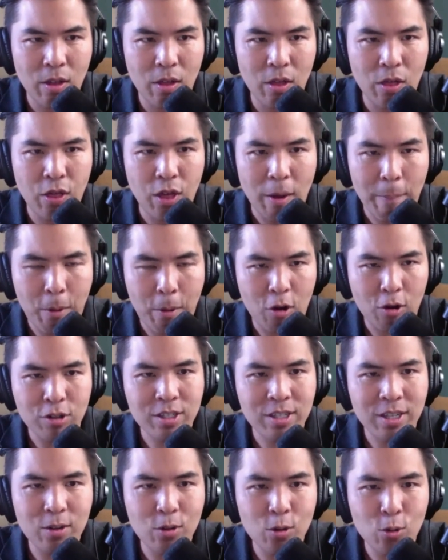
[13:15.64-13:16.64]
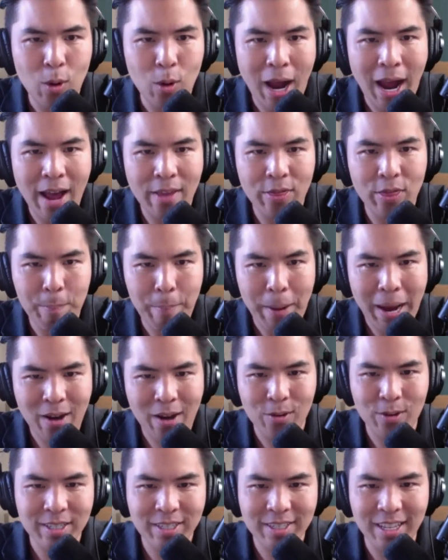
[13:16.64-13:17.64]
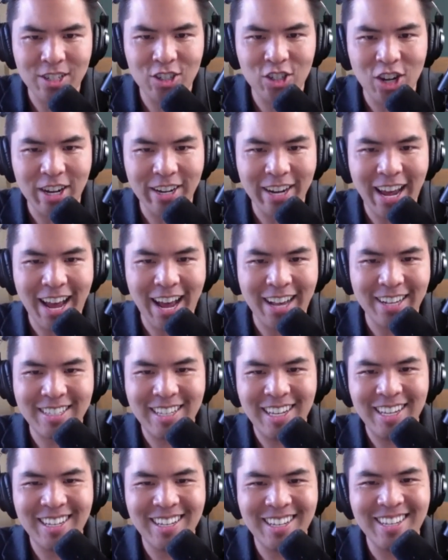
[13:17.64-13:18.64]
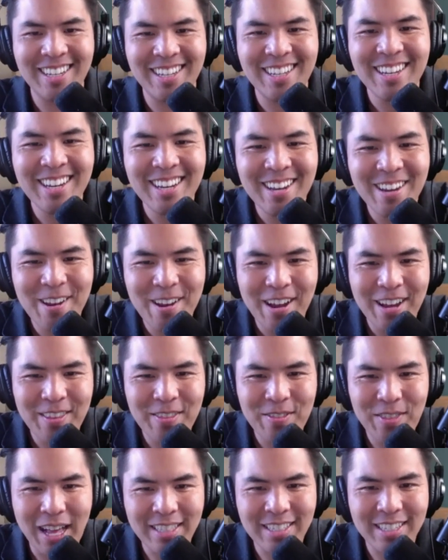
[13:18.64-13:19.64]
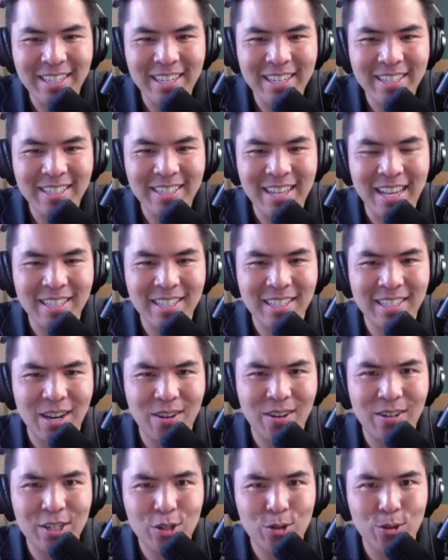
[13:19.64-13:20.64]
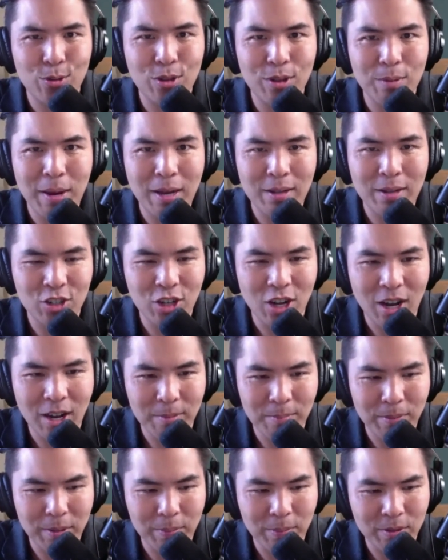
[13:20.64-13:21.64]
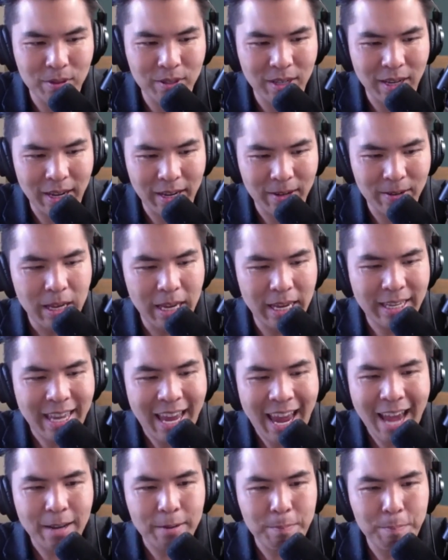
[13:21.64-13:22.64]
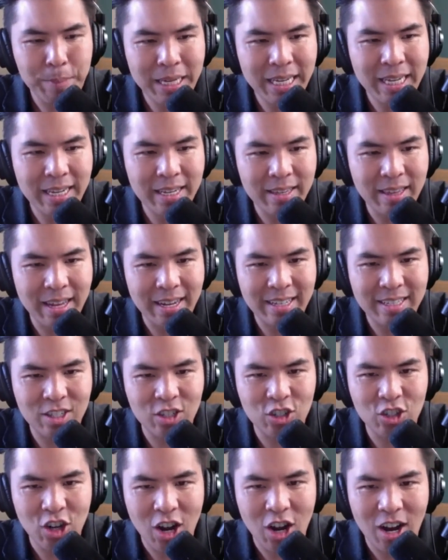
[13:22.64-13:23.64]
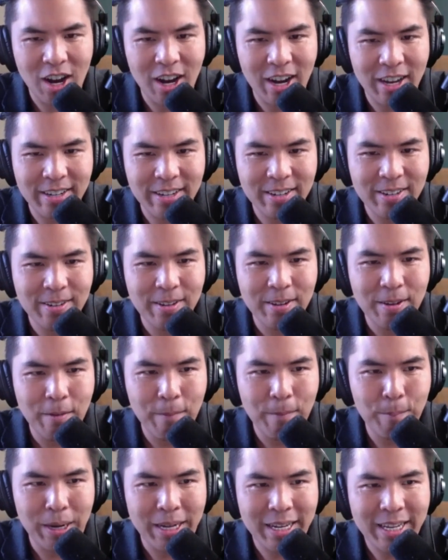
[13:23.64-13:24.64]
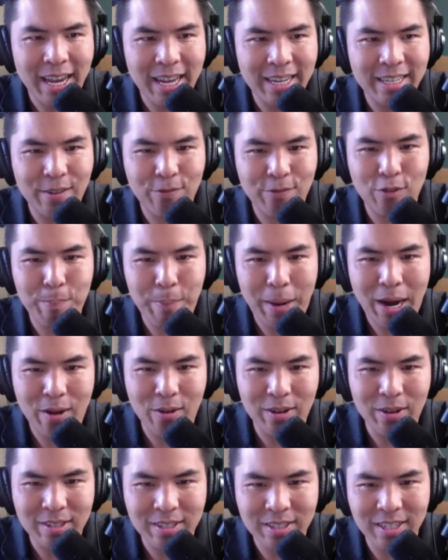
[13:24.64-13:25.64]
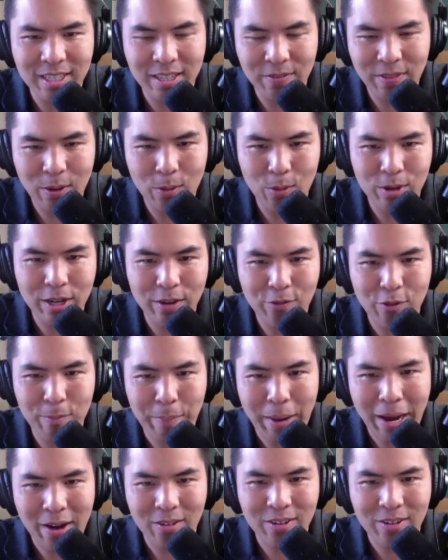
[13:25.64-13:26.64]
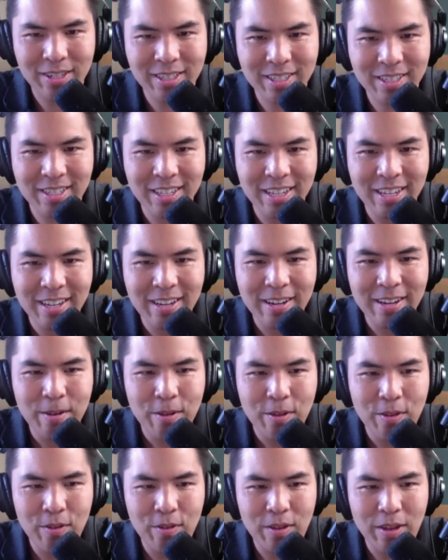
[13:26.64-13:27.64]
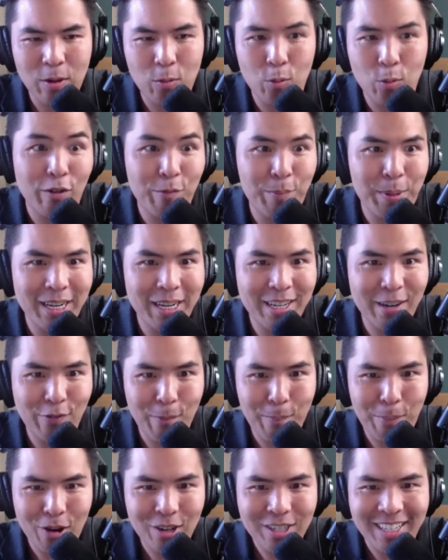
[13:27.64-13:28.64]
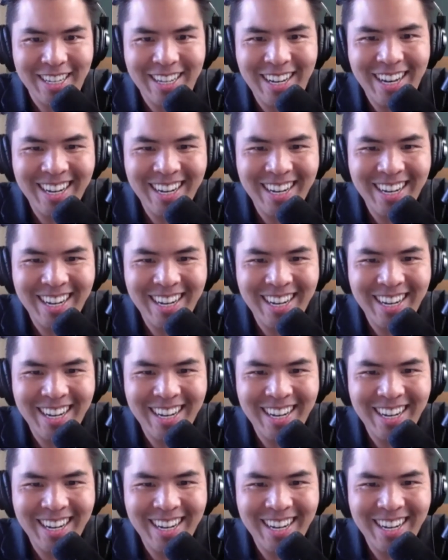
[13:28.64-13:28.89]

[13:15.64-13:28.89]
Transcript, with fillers: the person who had the parents that John has. That's a necessary truth about John, people say. It can't be that it's John, but he had different parents, because if there were different parents, it would have been a different person